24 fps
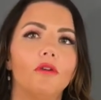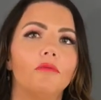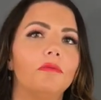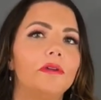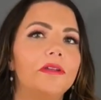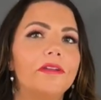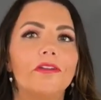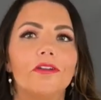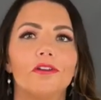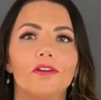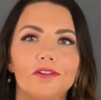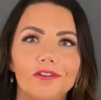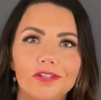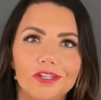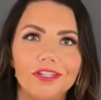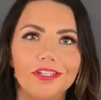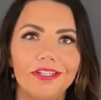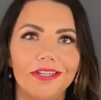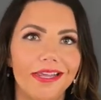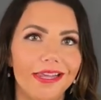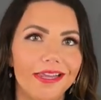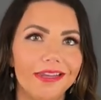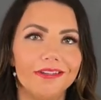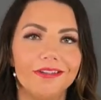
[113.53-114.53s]

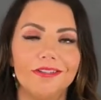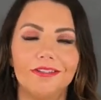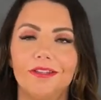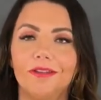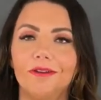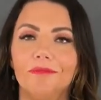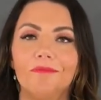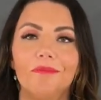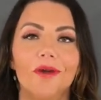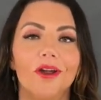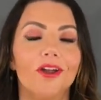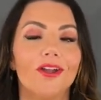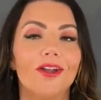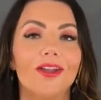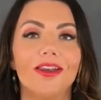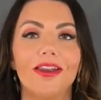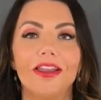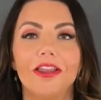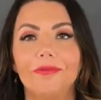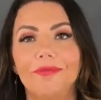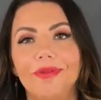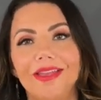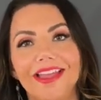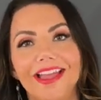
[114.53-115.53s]
regurgitate their
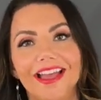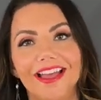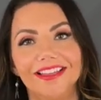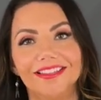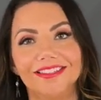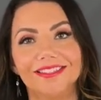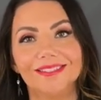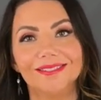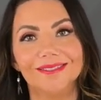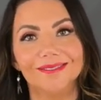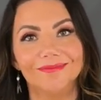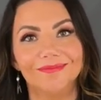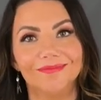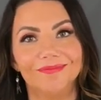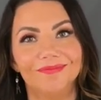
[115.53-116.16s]
marketing BS.